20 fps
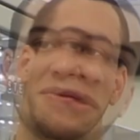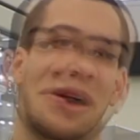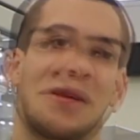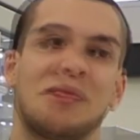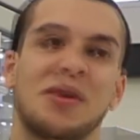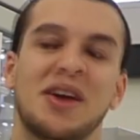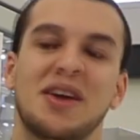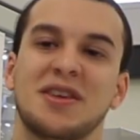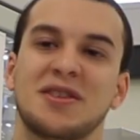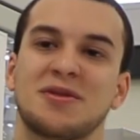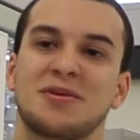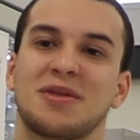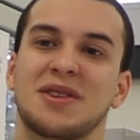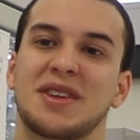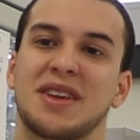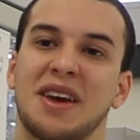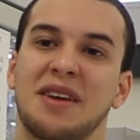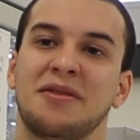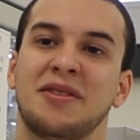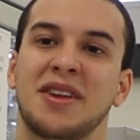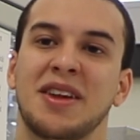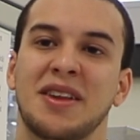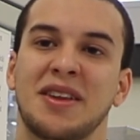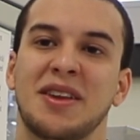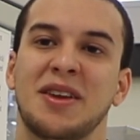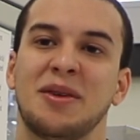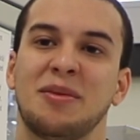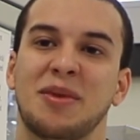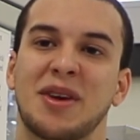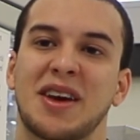My parents were definitely a
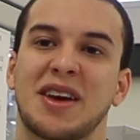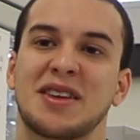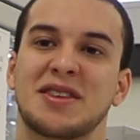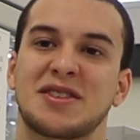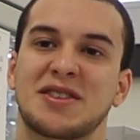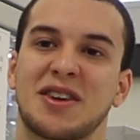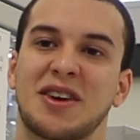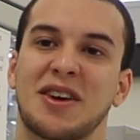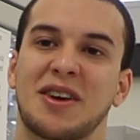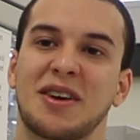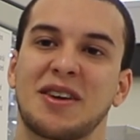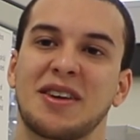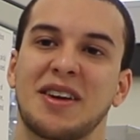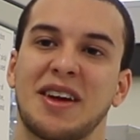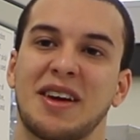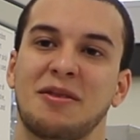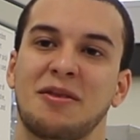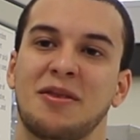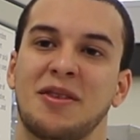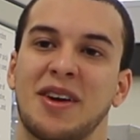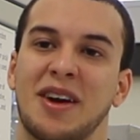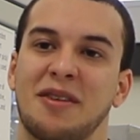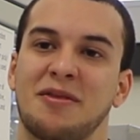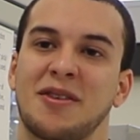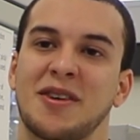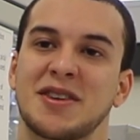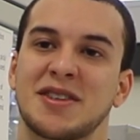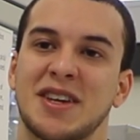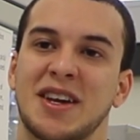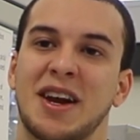little bit concerned when I
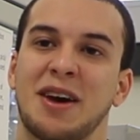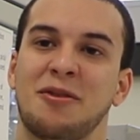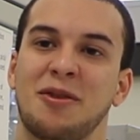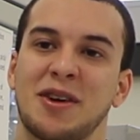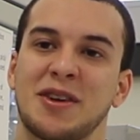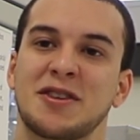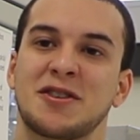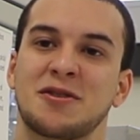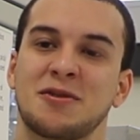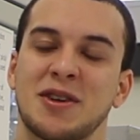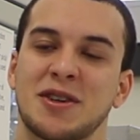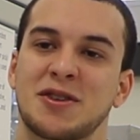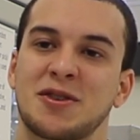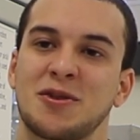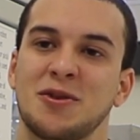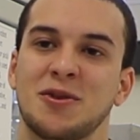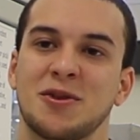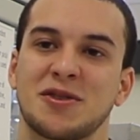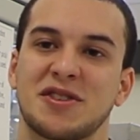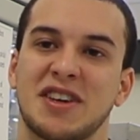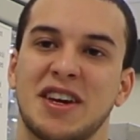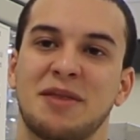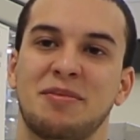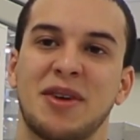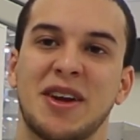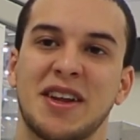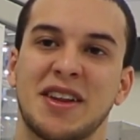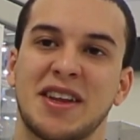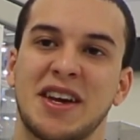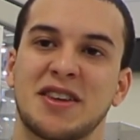first said I wanted to switch schools. I'd
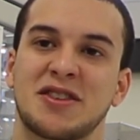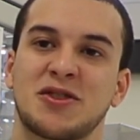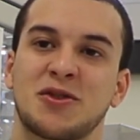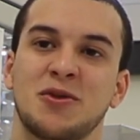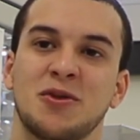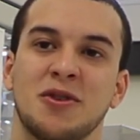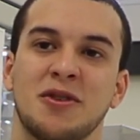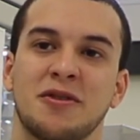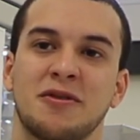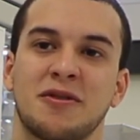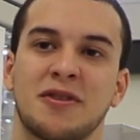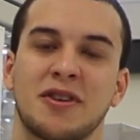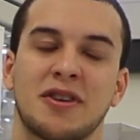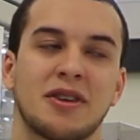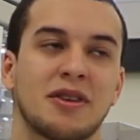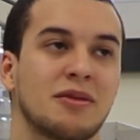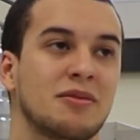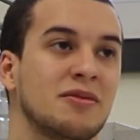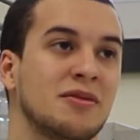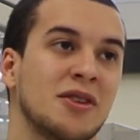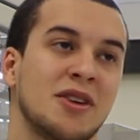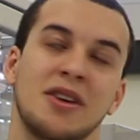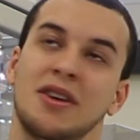been at that school for